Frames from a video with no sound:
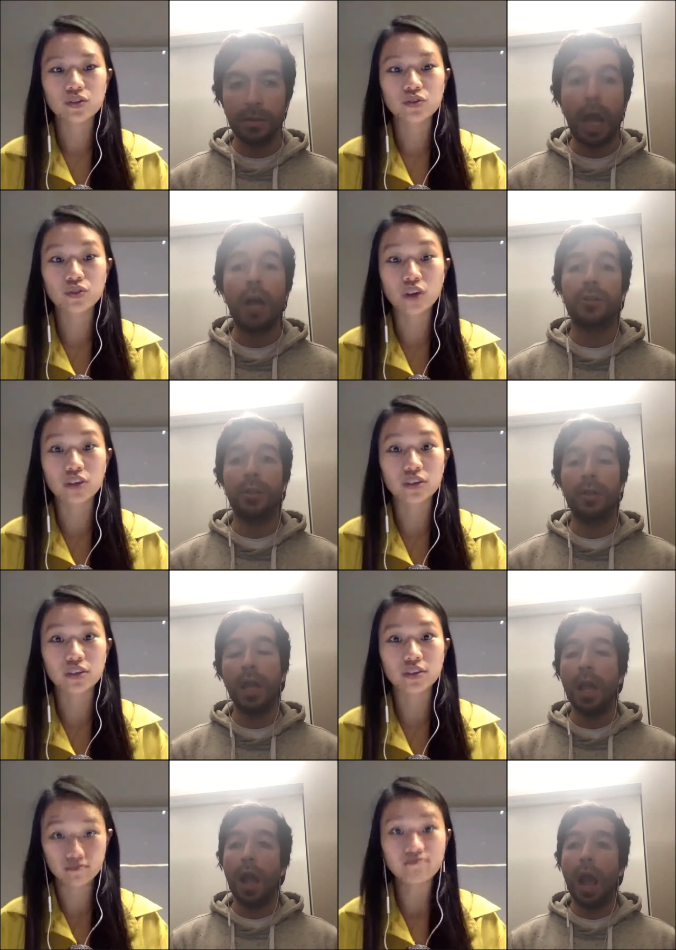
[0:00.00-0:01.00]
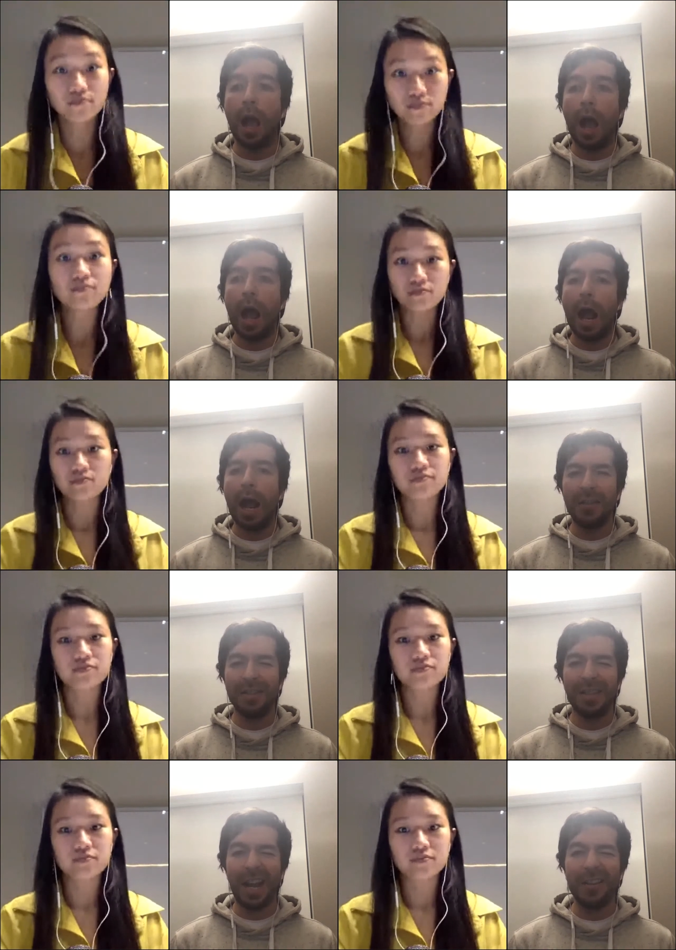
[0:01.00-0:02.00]
Speaker 1: Oh, Tron. Tron. I,
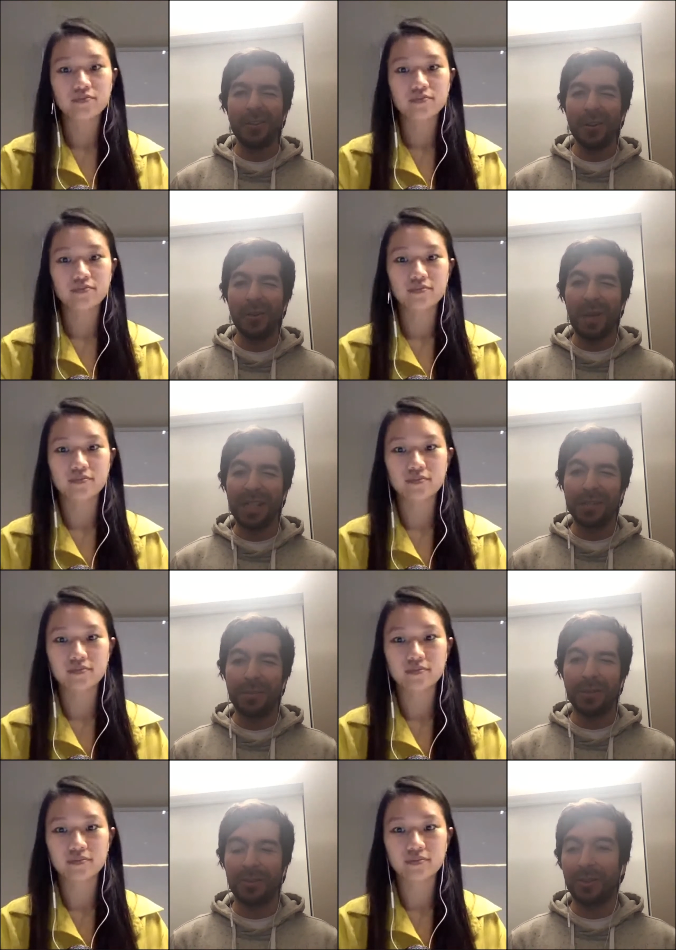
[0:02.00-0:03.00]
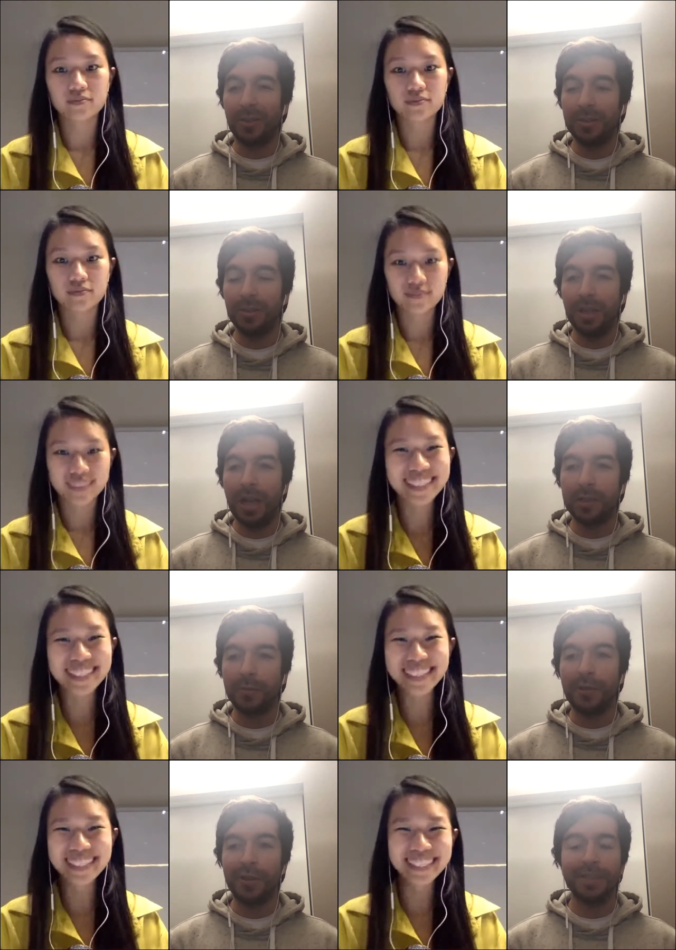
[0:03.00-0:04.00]
I don't know much about Tron. Uh, to
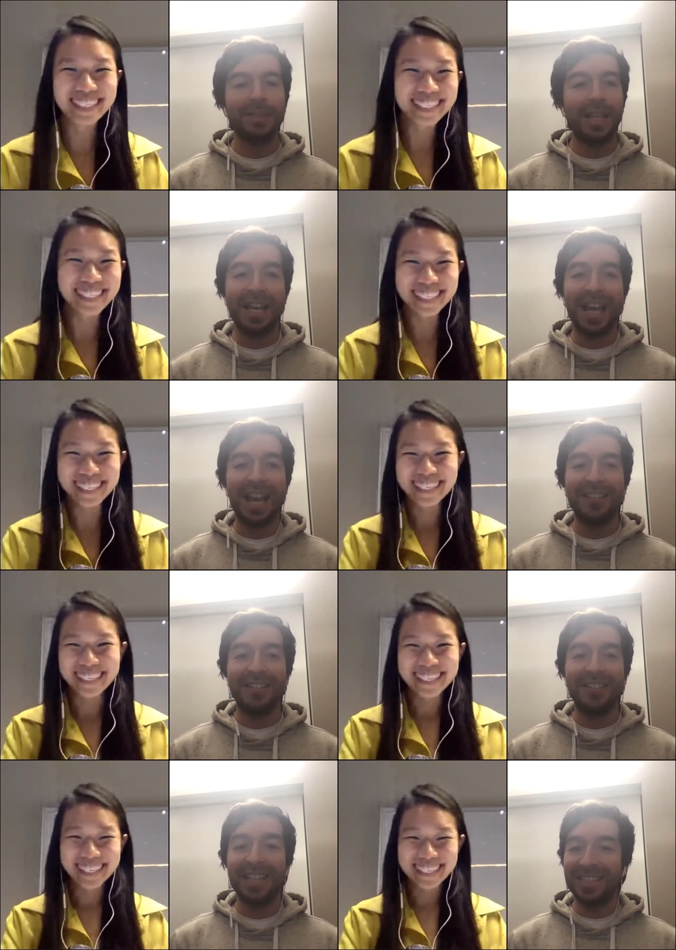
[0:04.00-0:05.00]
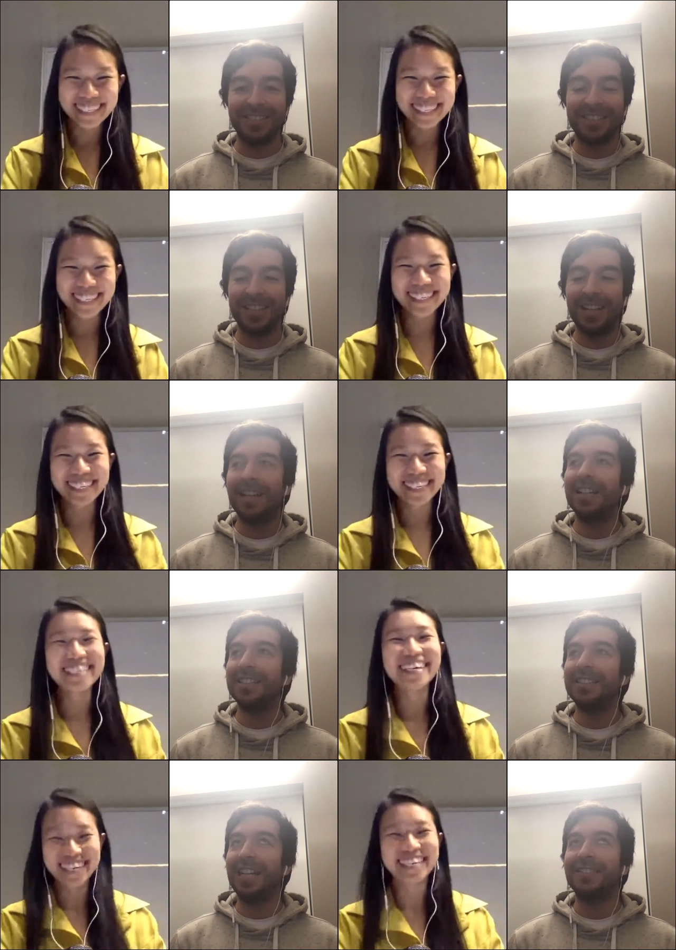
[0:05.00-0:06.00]
be honest, I, I know that Just, uh,
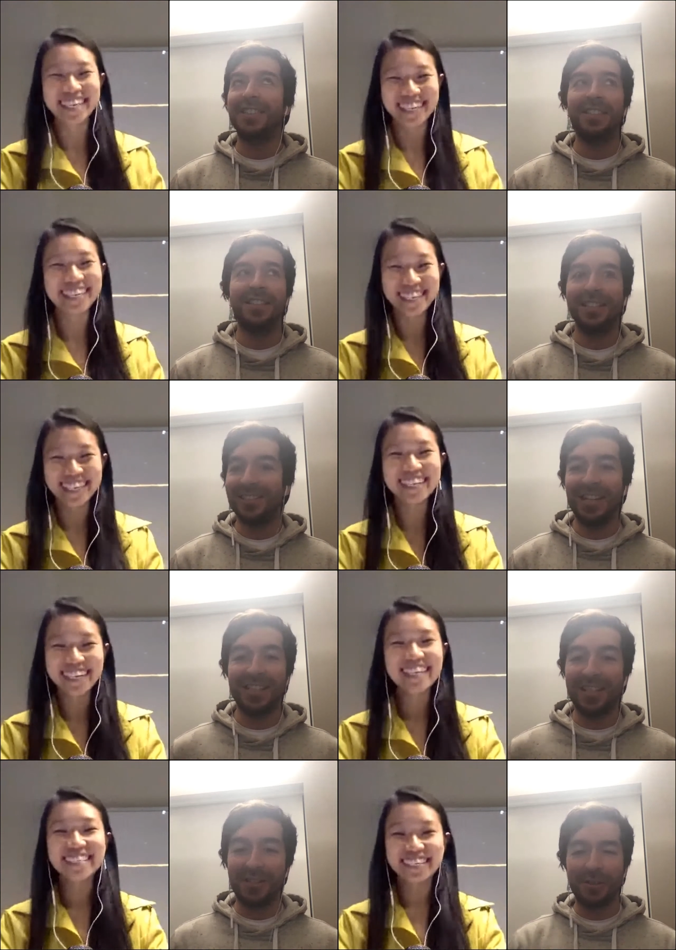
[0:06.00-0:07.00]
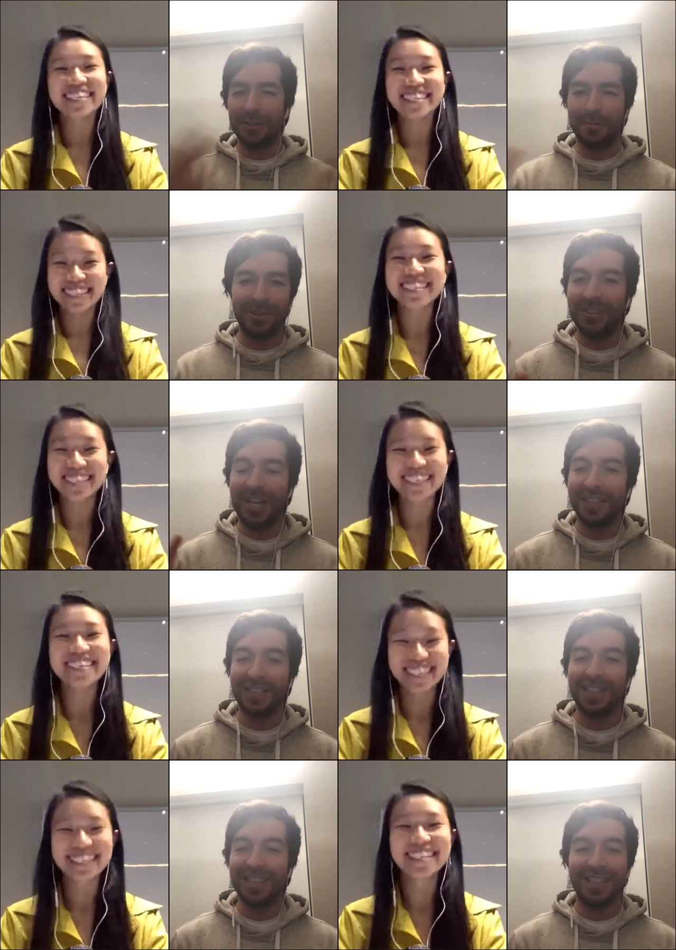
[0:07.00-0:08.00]
Justin is like a huge
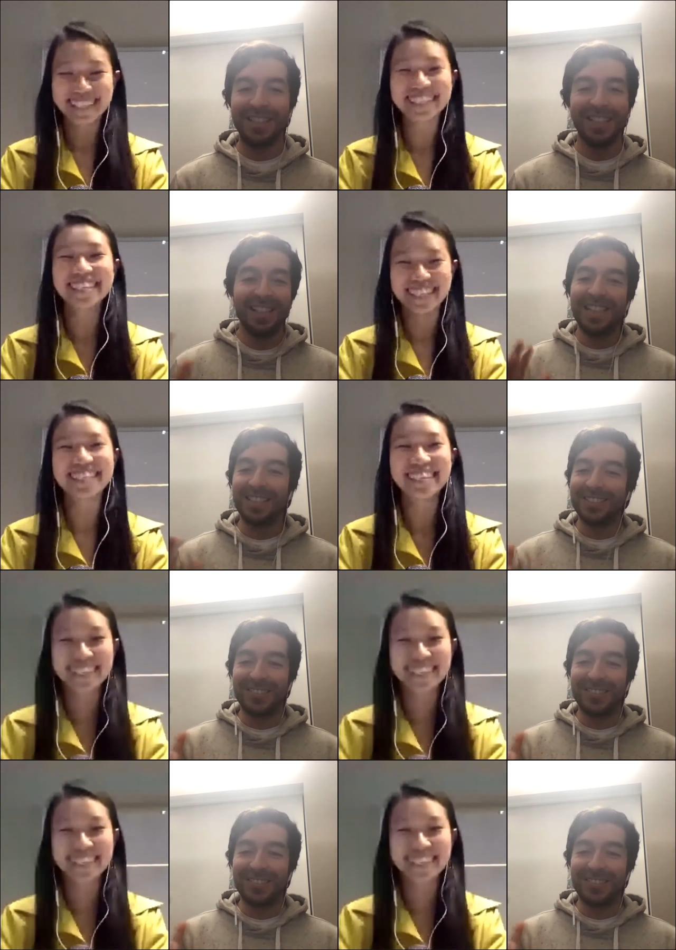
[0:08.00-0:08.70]
personality and that's